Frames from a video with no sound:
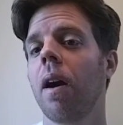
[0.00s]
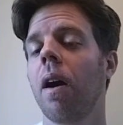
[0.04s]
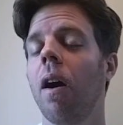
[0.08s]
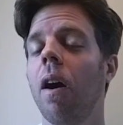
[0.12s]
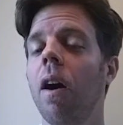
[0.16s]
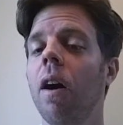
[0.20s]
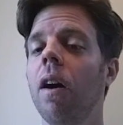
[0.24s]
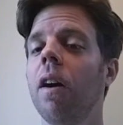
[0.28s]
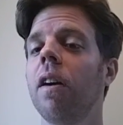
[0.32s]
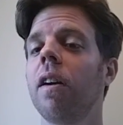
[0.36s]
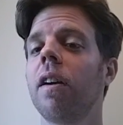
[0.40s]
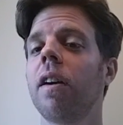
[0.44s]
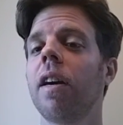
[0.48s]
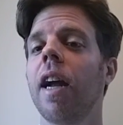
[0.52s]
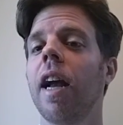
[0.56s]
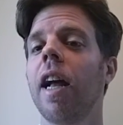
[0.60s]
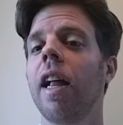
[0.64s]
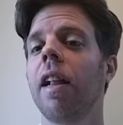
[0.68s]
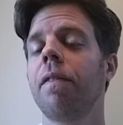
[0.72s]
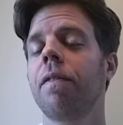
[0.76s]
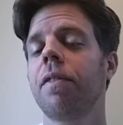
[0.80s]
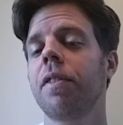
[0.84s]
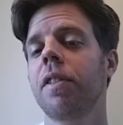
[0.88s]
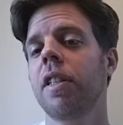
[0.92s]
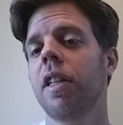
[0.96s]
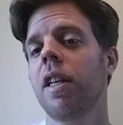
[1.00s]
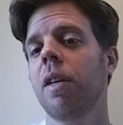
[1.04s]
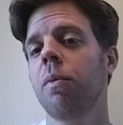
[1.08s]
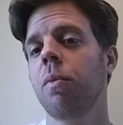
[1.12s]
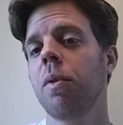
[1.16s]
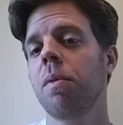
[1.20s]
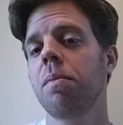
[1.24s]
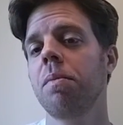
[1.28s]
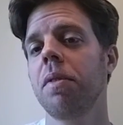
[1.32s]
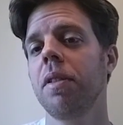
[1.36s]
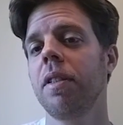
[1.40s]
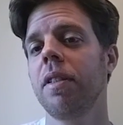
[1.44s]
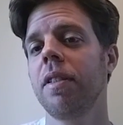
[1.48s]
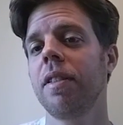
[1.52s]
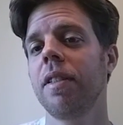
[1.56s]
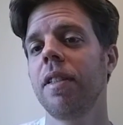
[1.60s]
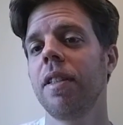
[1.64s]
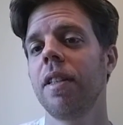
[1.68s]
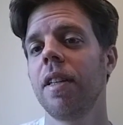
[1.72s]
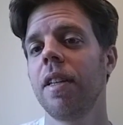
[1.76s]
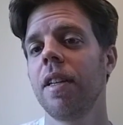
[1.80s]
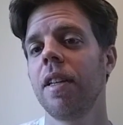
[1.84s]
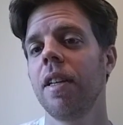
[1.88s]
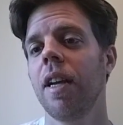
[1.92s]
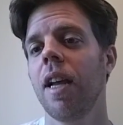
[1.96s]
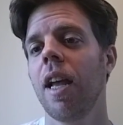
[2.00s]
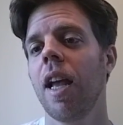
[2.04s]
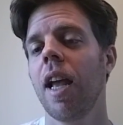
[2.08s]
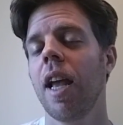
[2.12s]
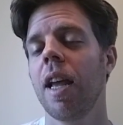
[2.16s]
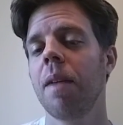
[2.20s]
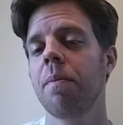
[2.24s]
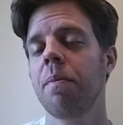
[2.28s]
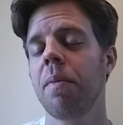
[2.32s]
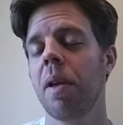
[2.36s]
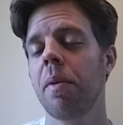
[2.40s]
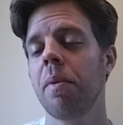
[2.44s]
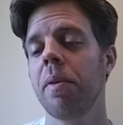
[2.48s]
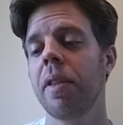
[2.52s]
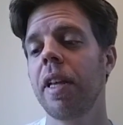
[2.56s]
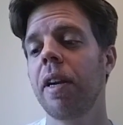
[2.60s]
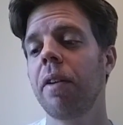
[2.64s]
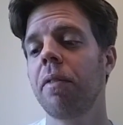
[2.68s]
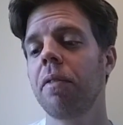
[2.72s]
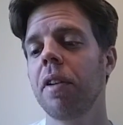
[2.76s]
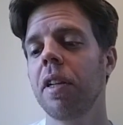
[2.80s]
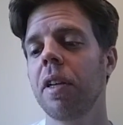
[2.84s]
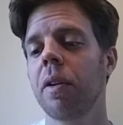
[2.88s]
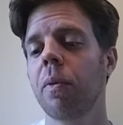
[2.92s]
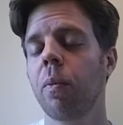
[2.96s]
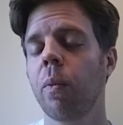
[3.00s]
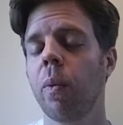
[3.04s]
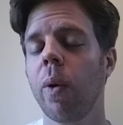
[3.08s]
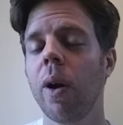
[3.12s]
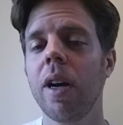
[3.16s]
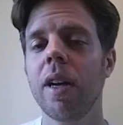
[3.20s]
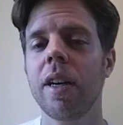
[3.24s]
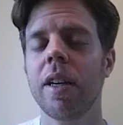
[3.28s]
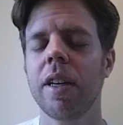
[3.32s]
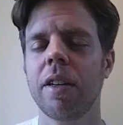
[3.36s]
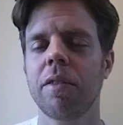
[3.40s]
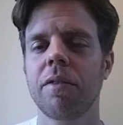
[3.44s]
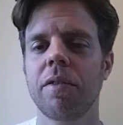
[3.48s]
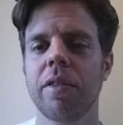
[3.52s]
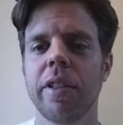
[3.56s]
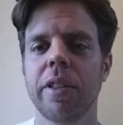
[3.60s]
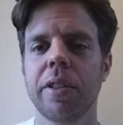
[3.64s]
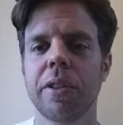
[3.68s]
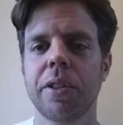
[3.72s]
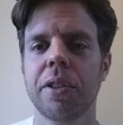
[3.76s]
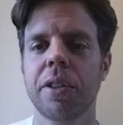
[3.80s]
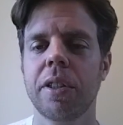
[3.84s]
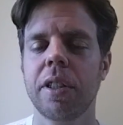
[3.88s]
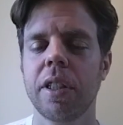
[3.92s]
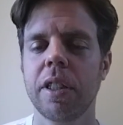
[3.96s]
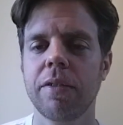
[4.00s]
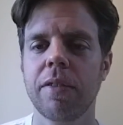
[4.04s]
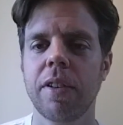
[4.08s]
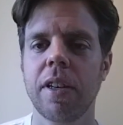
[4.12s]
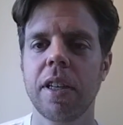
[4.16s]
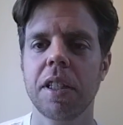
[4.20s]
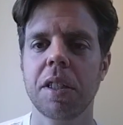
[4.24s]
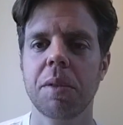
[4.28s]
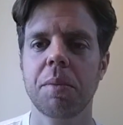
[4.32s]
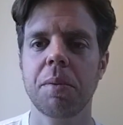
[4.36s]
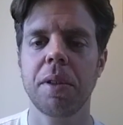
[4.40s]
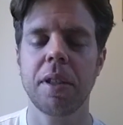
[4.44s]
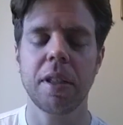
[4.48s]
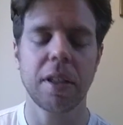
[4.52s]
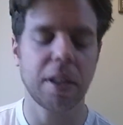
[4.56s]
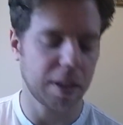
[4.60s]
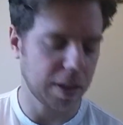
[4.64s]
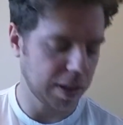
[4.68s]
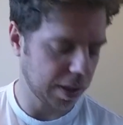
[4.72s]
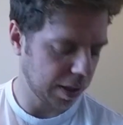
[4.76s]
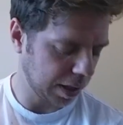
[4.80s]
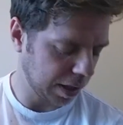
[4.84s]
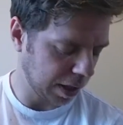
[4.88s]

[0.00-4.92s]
are alpha type women and maybe they don't really want a real assertive husband.